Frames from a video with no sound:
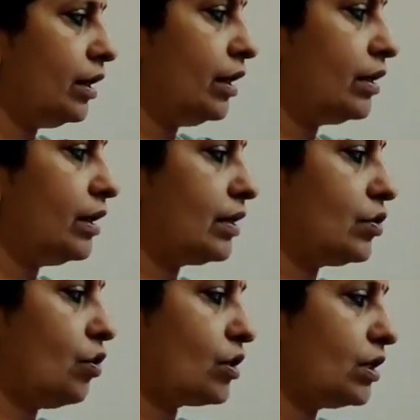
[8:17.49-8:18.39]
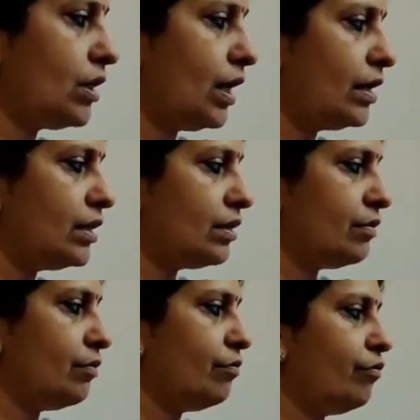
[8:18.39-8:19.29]
it gets oxidized,
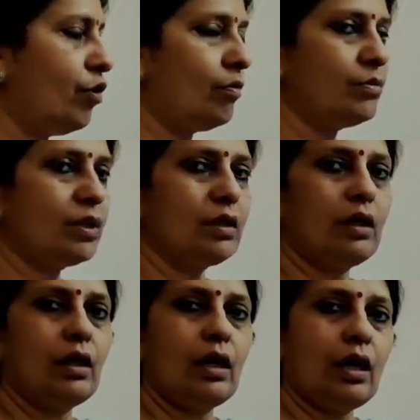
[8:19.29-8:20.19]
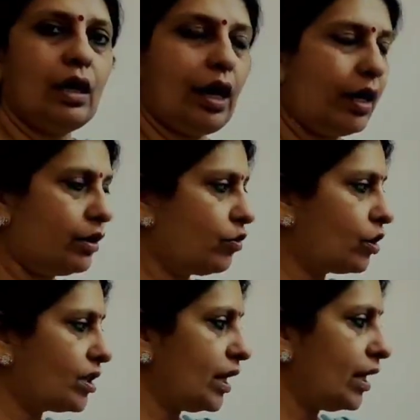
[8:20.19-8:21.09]
forms iron
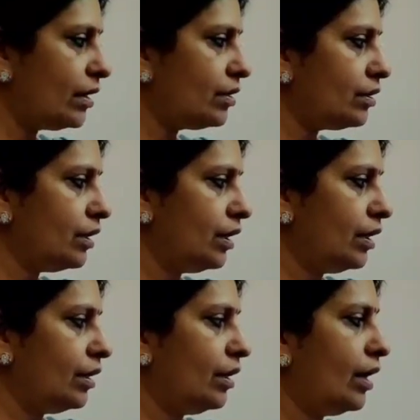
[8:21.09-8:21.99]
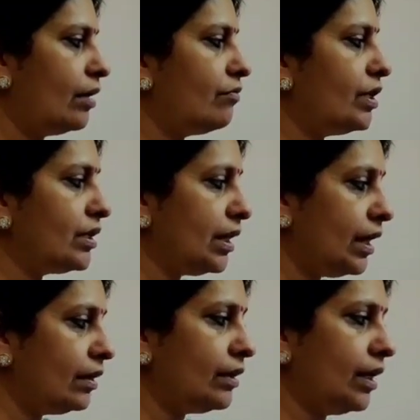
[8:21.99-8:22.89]
oxide, and we
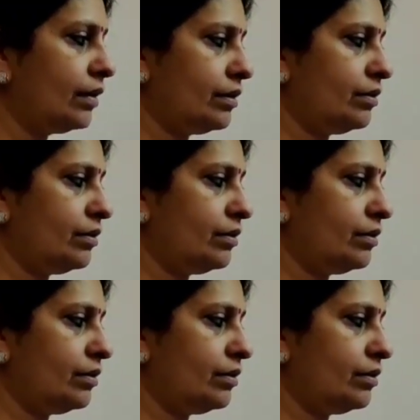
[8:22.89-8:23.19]
say that